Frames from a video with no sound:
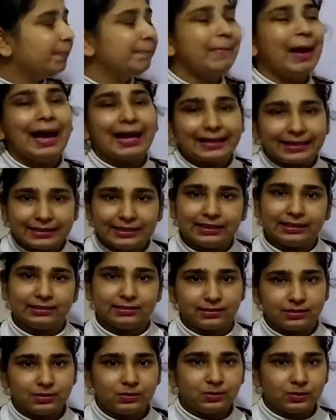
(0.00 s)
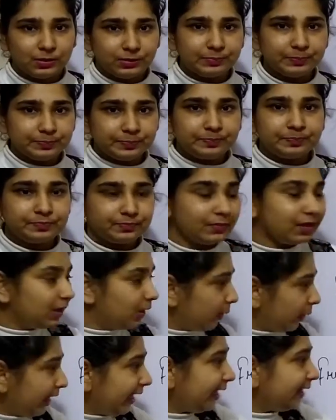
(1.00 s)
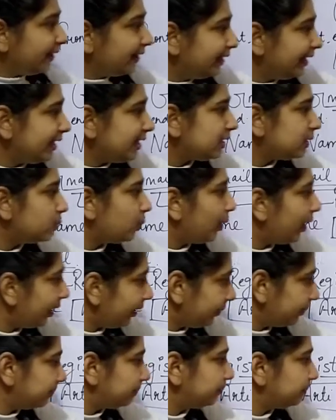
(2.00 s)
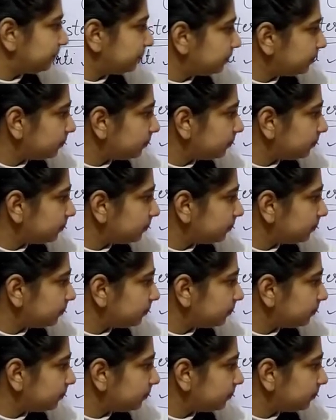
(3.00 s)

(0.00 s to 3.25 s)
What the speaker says: back end. Okay, this way.